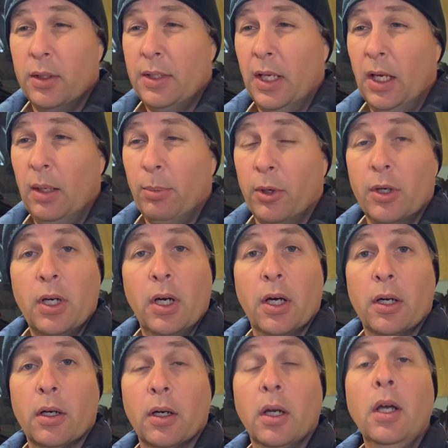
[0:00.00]
taper
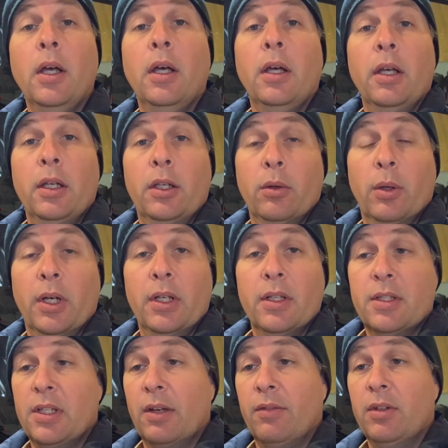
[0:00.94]
cutter into a
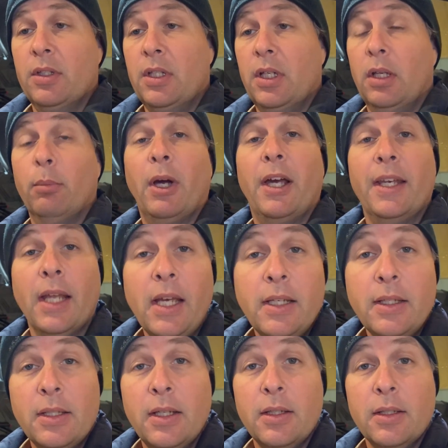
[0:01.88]
17 by
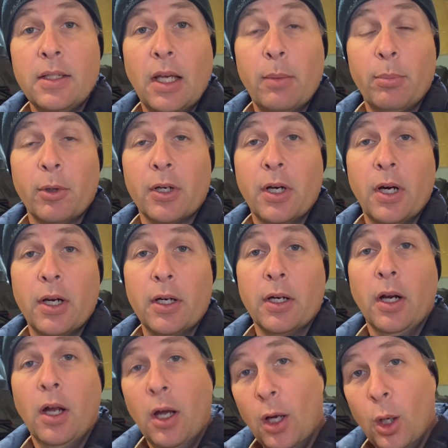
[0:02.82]
19 taper
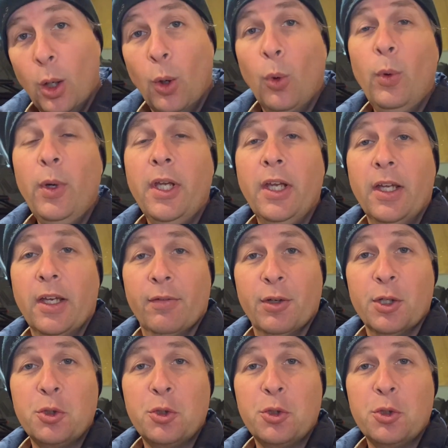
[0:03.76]
cutter, we can give it a